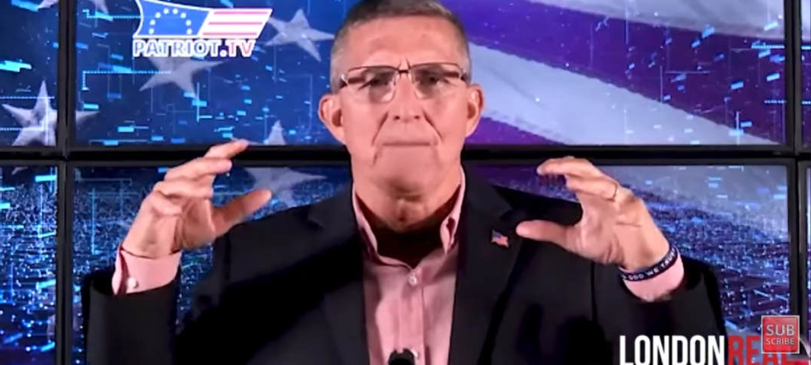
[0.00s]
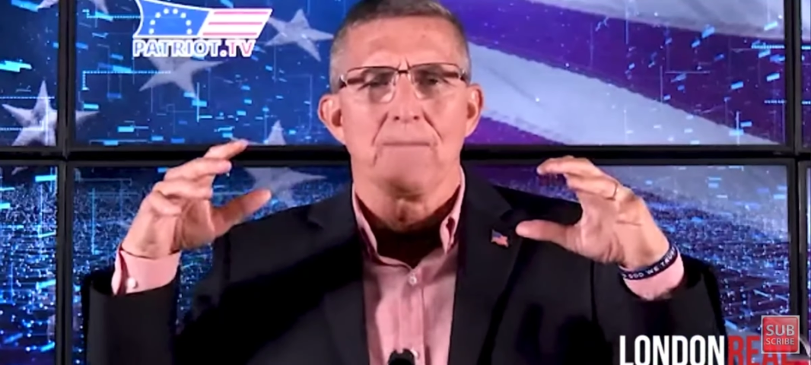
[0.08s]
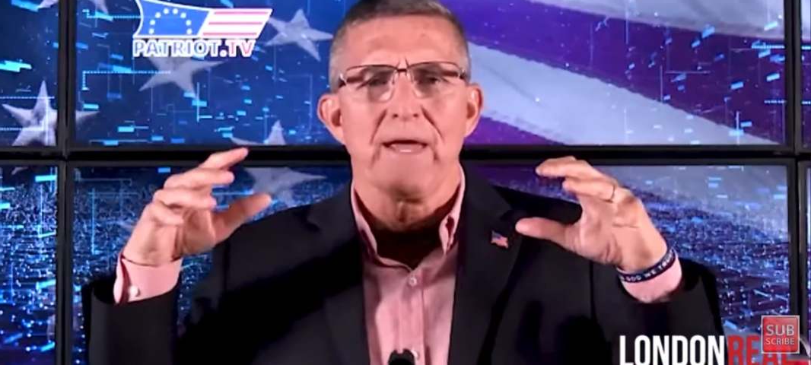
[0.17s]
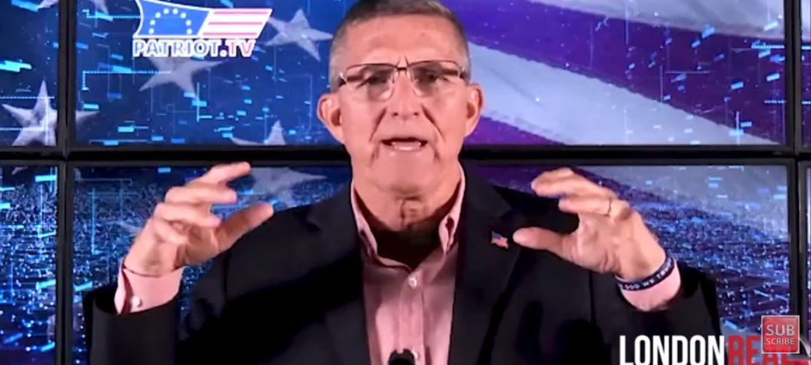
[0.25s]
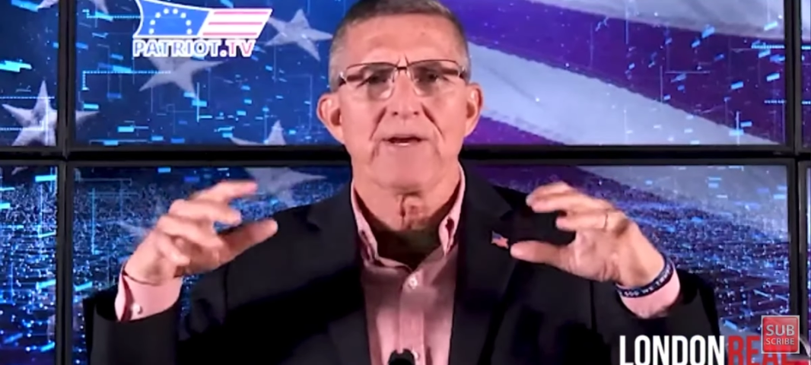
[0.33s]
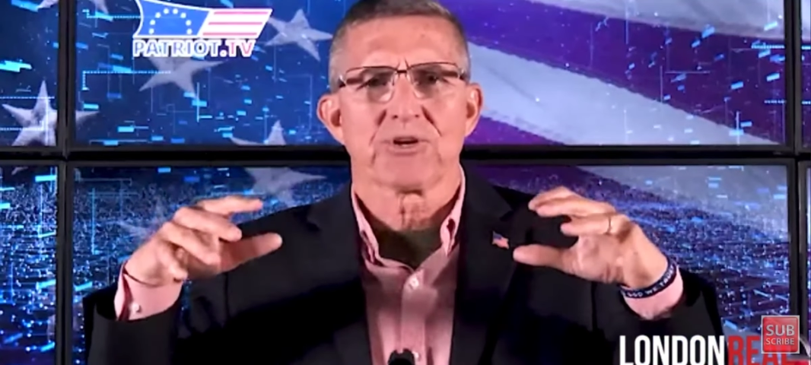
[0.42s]

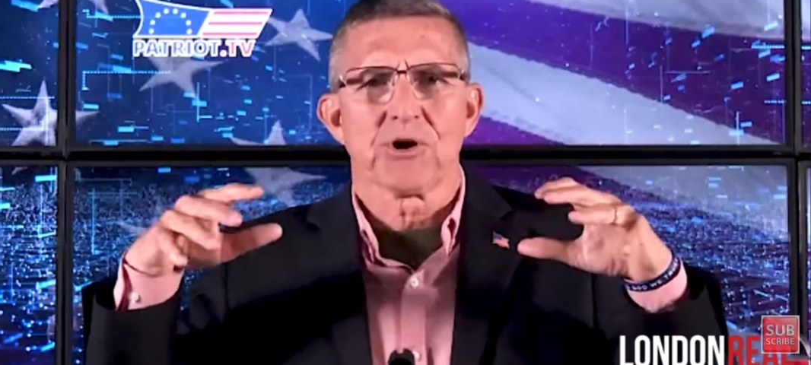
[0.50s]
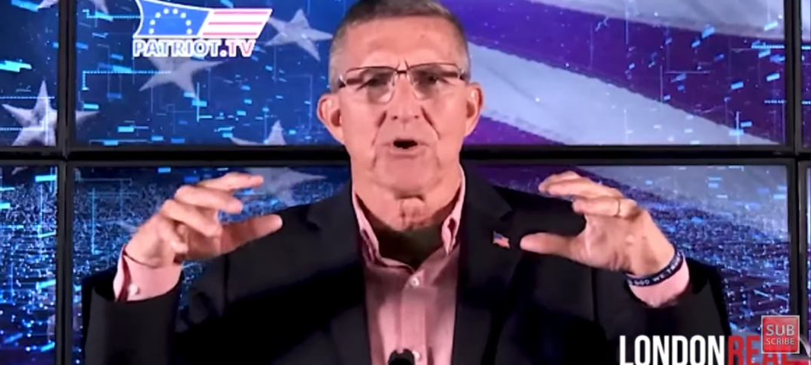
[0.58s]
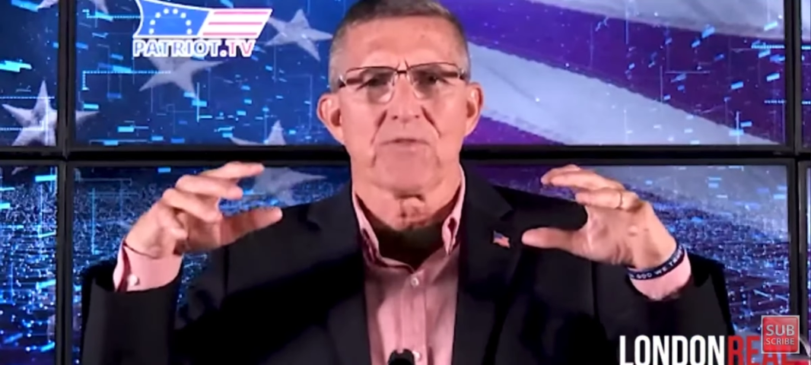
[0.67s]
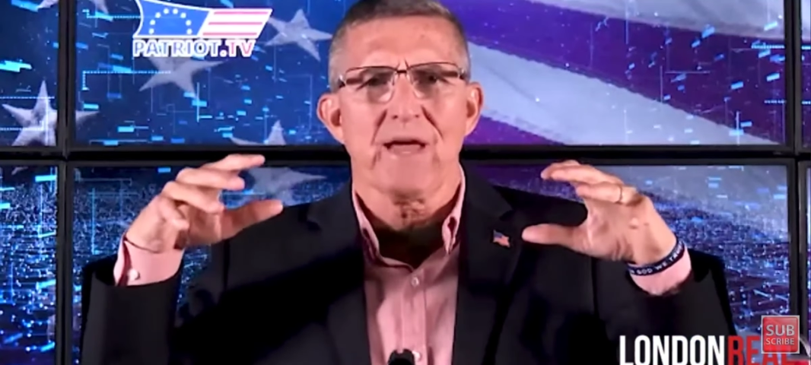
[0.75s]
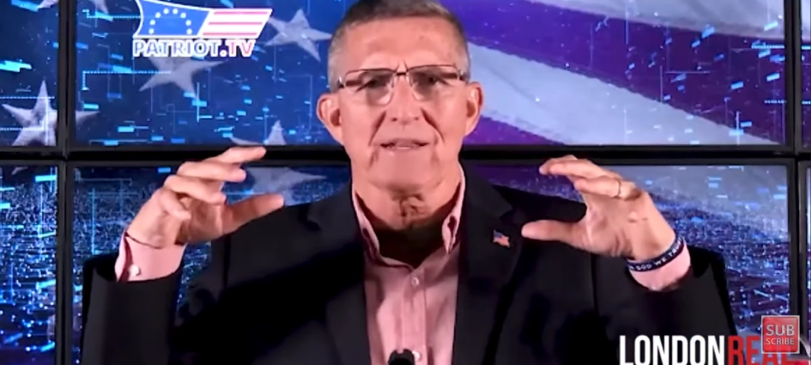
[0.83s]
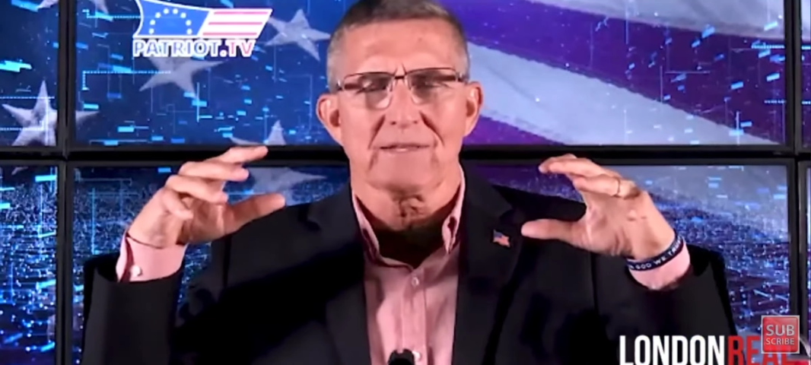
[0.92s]
make
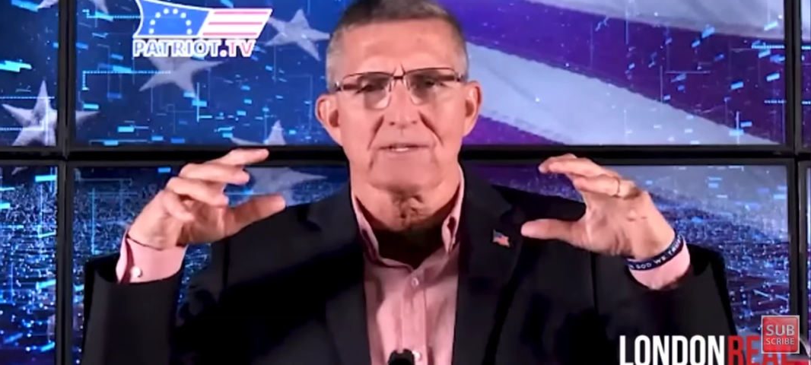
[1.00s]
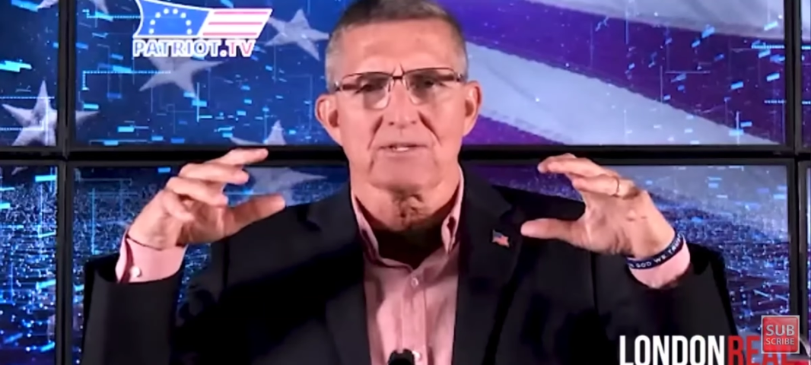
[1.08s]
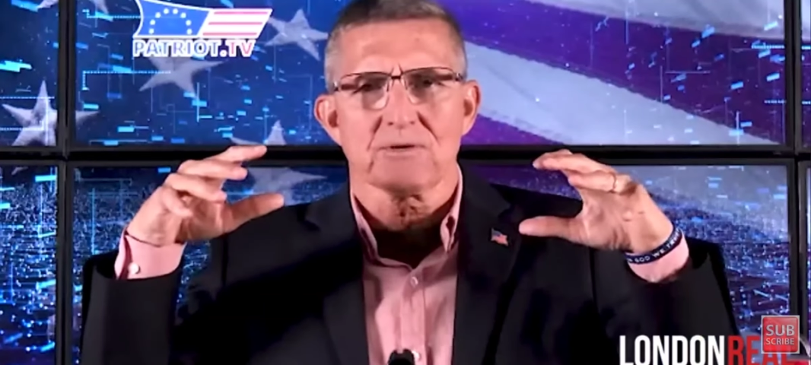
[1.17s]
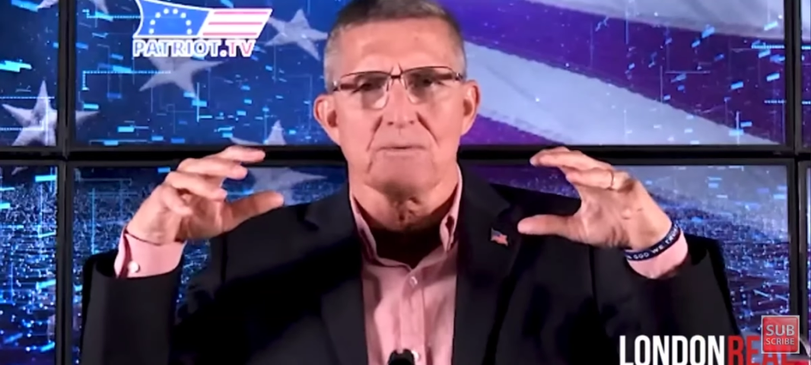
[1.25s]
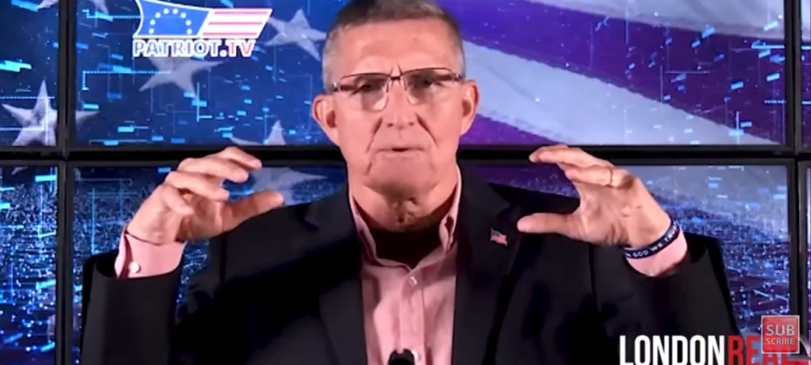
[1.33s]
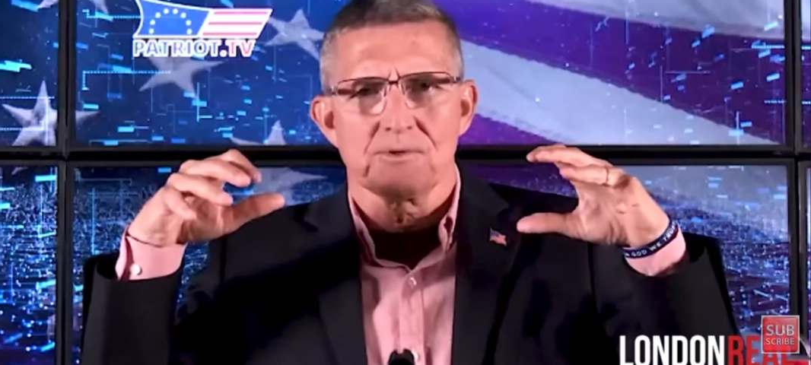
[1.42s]
sure that
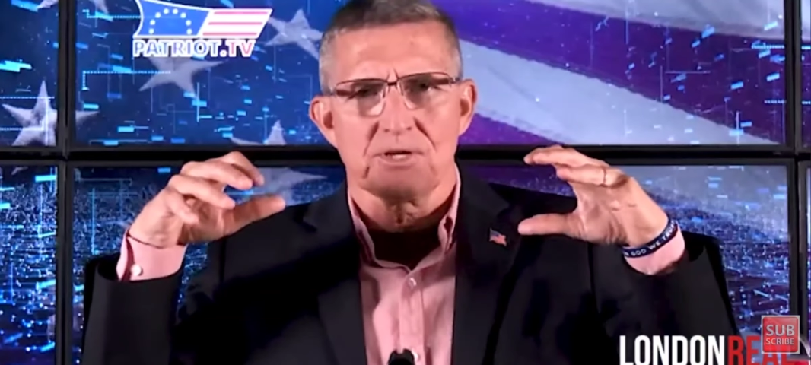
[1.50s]
this